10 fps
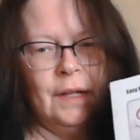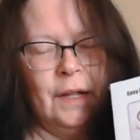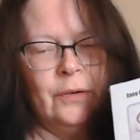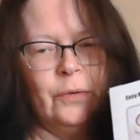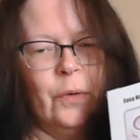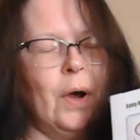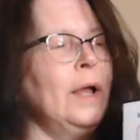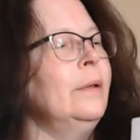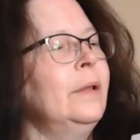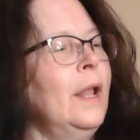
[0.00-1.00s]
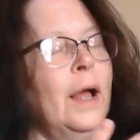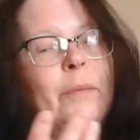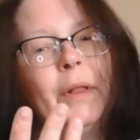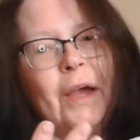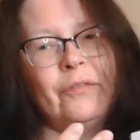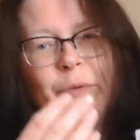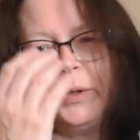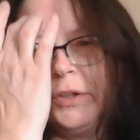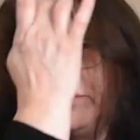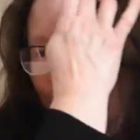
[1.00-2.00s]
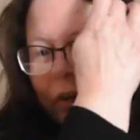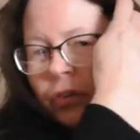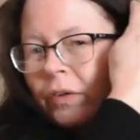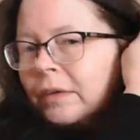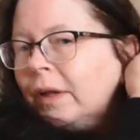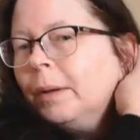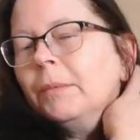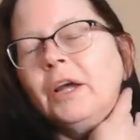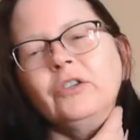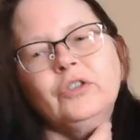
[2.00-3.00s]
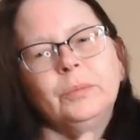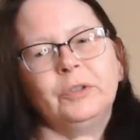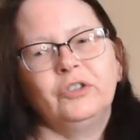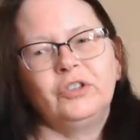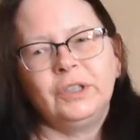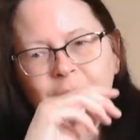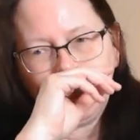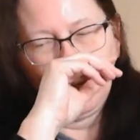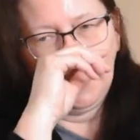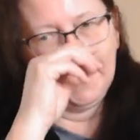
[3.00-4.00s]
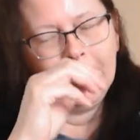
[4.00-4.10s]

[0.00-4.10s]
I don't know, I, I will have to read the directions. I'm not sure, but she